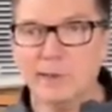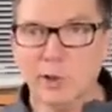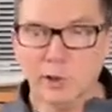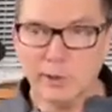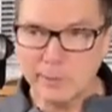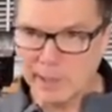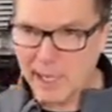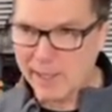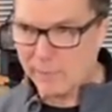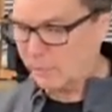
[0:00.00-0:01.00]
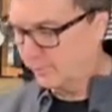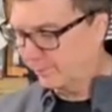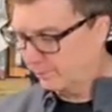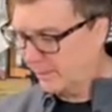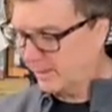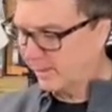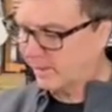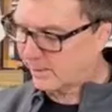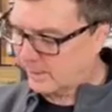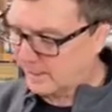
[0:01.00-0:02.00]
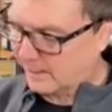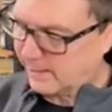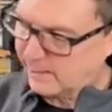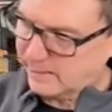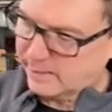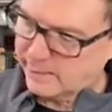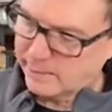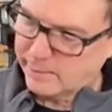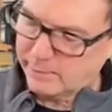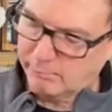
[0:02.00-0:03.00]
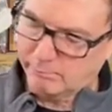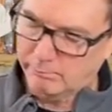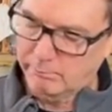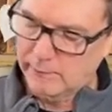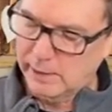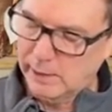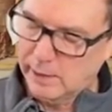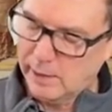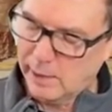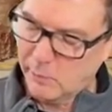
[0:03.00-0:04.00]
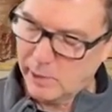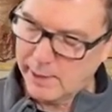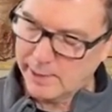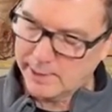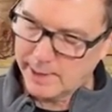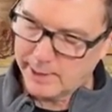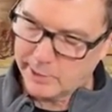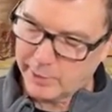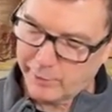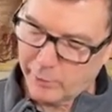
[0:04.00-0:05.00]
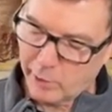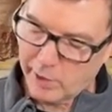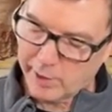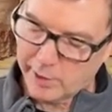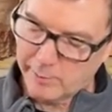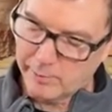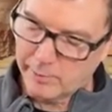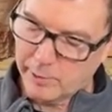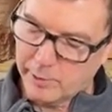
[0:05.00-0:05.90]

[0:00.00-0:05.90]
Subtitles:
And it's totally reliable because, like I said, this is in, I want to say it's the 400.